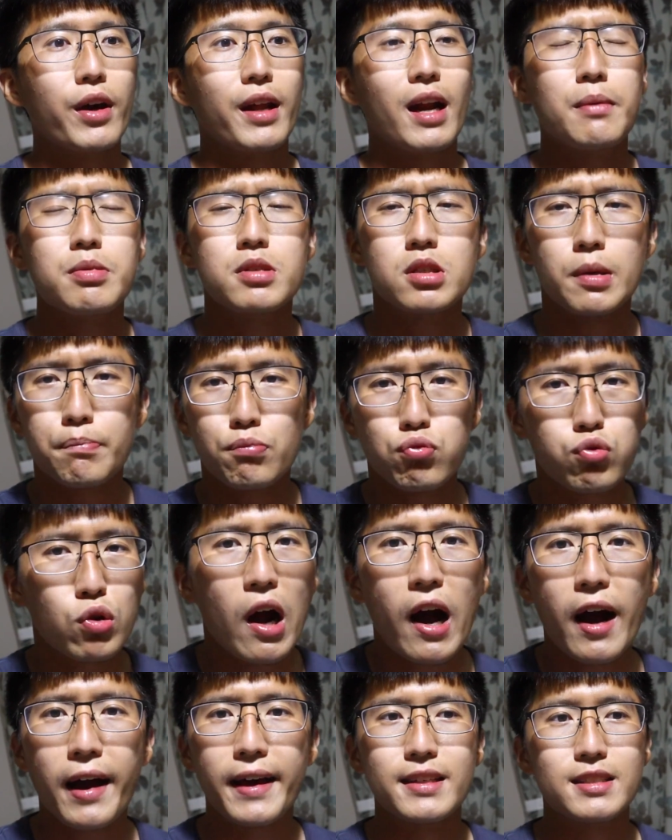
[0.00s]
and I'm
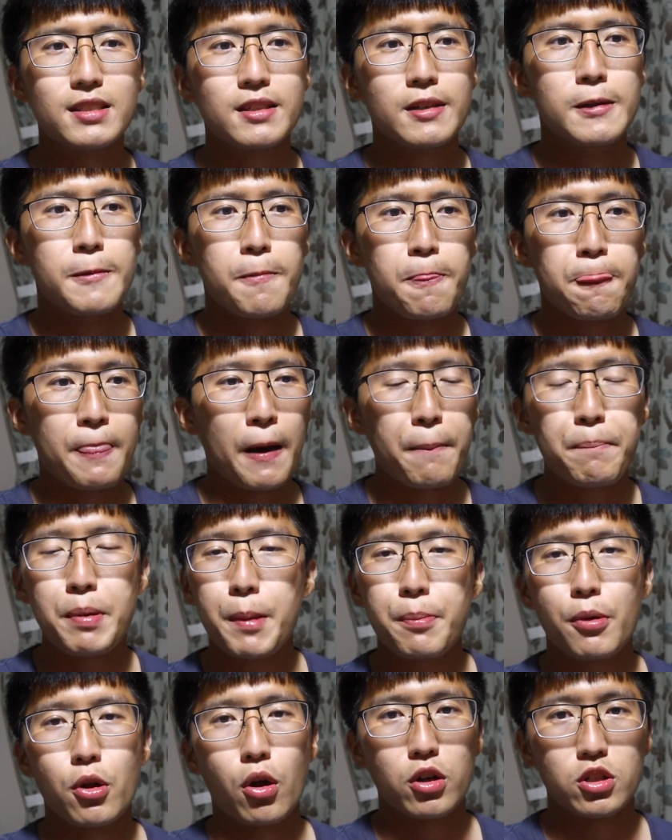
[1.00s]
surprised that
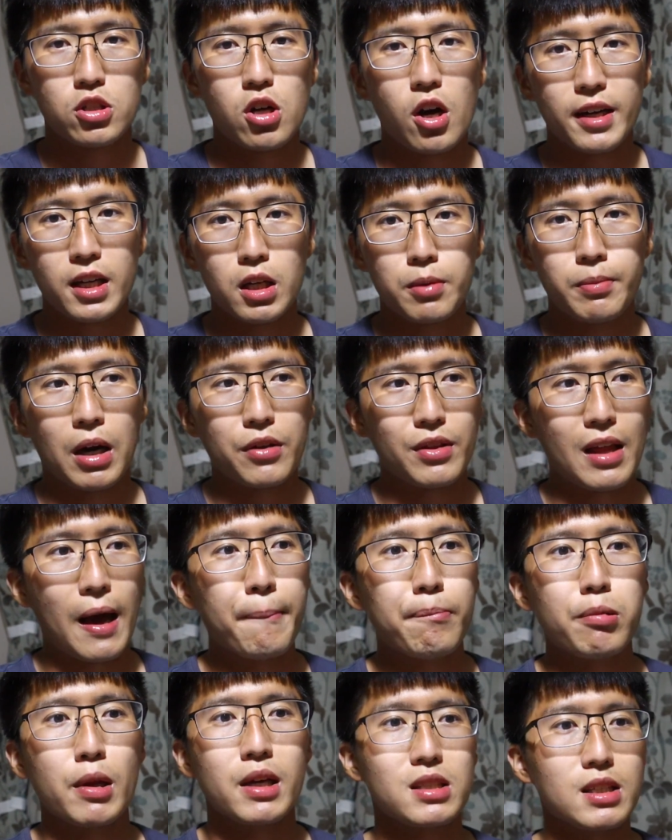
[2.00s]
people aren't talking about that
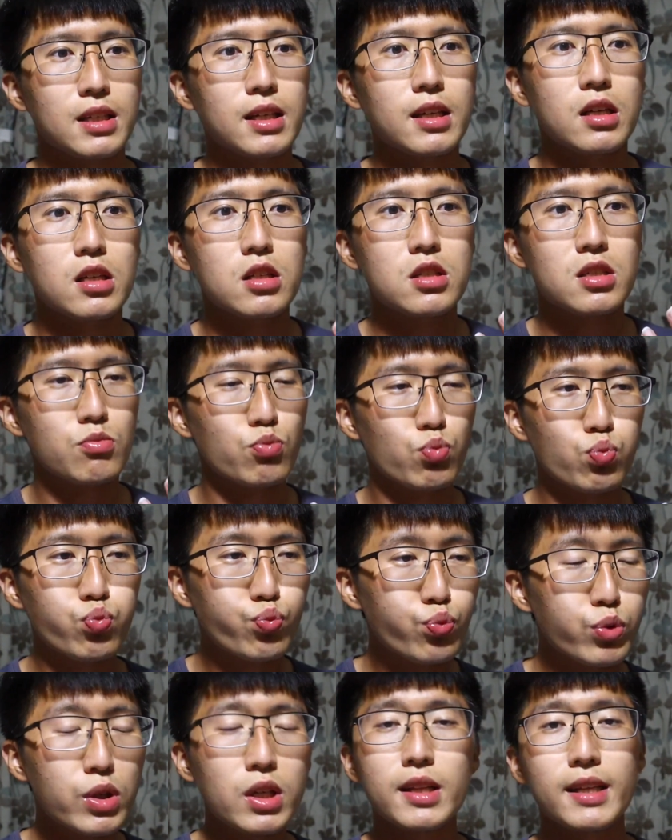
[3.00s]
place. It is
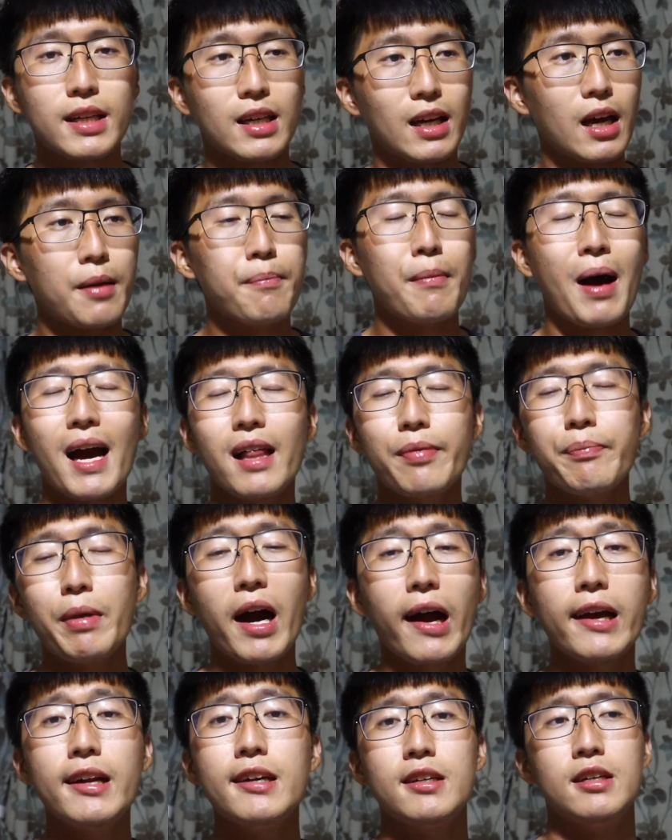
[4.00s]
really, in my
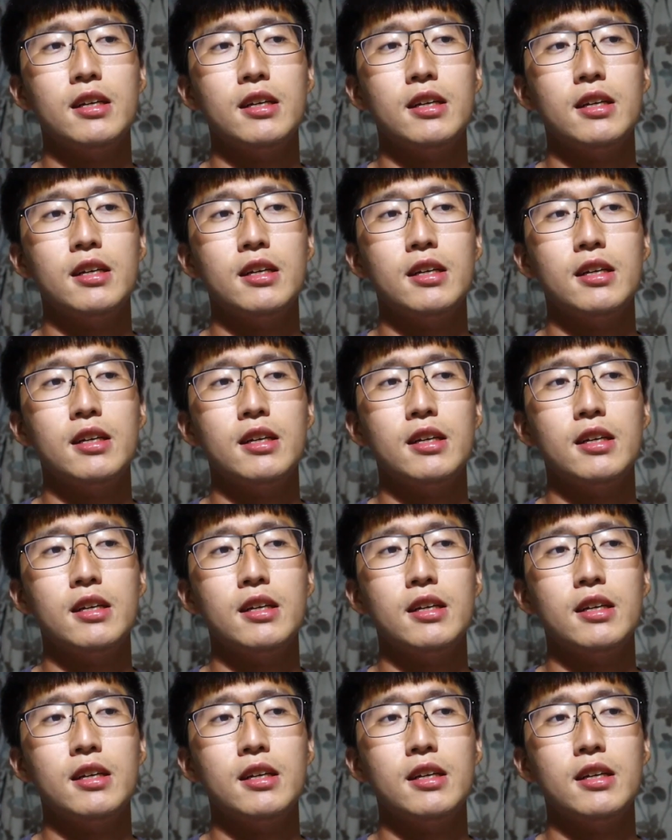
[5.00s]
mind,